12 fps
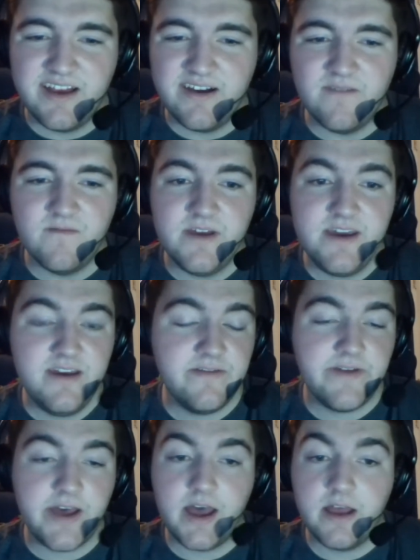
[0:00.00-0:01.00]
we have
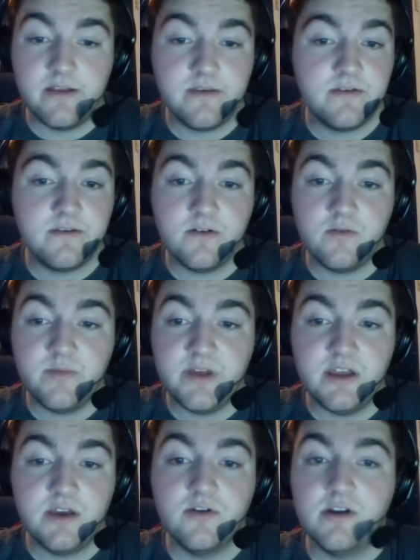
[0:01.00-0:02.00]
had so
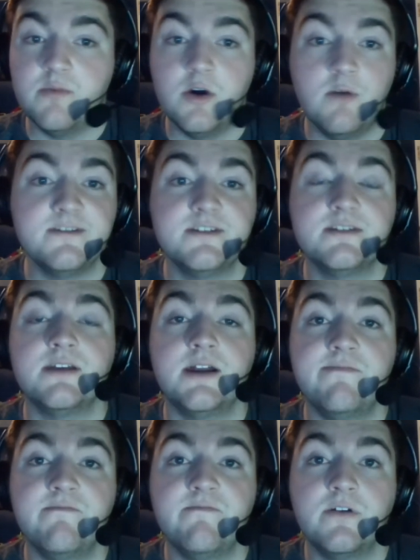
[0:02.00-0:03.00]
many great moments, it's not
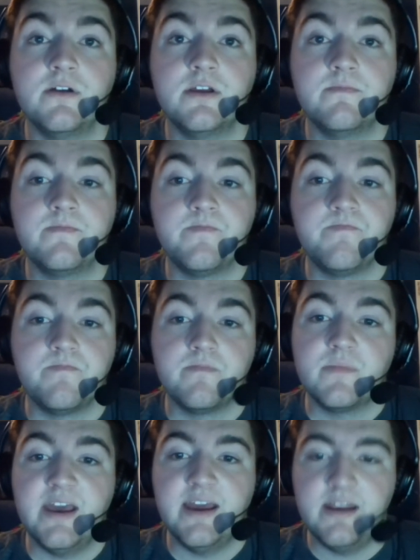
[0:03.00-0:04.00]
even funny.
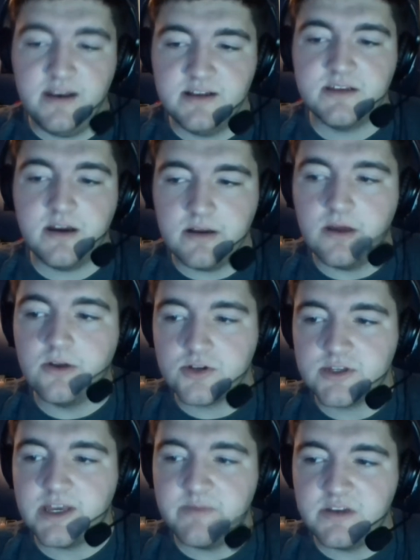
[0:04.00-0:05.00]
And it is not an
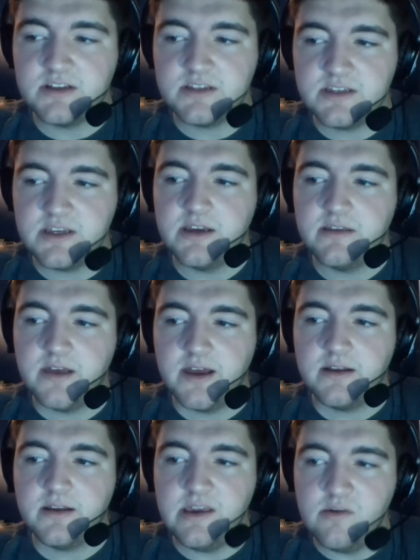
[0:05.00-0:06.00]
understatement to say that
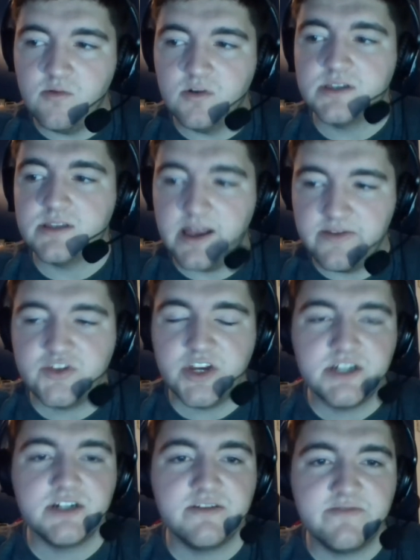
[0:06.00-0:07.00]
he was life
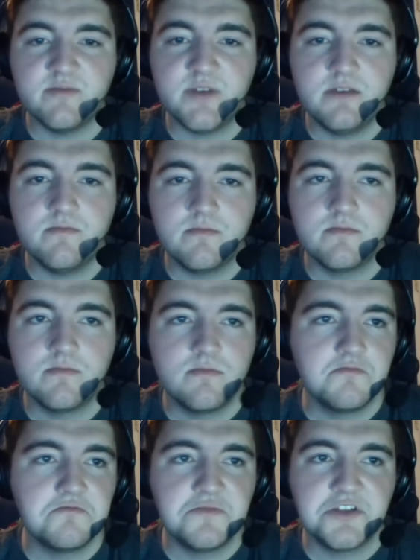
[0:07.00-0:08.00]
changing for me.
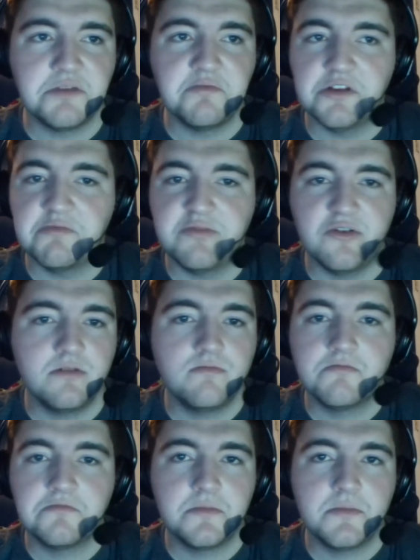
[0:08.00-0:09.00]
Simply put,
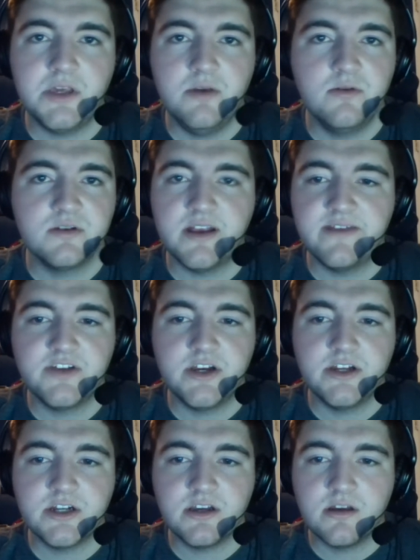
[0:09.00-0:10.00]
he was life
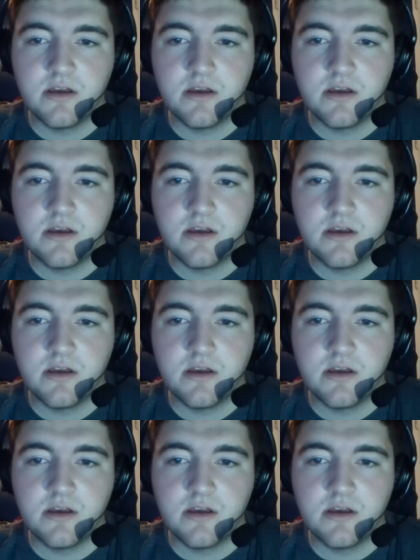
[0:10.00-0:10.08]
changing.